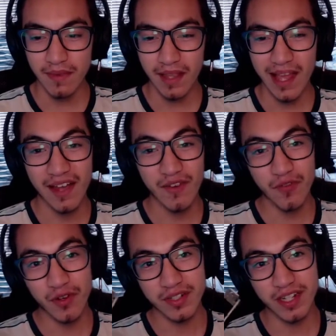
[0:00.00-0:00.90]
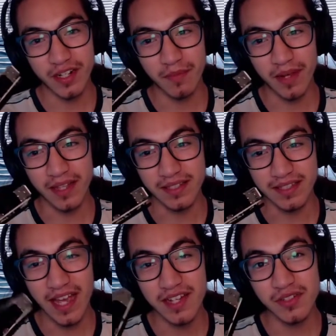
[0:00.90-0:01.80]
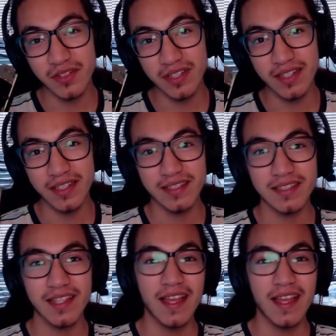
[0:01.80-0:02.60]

I had a 4 terabytes attached to this,